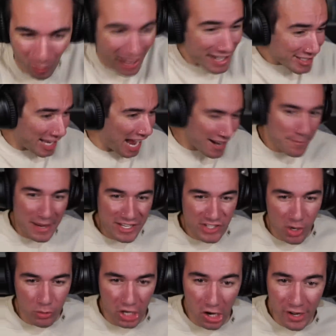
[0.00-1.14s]
Why is anime
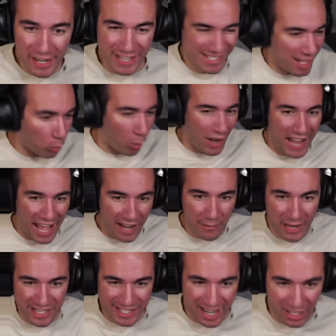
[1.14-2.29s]
so good? Is there one
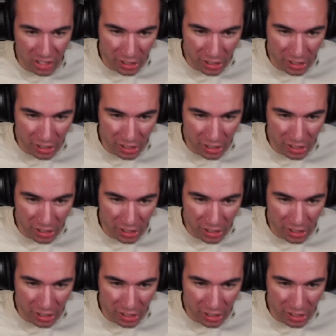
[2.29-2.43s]
anime that's not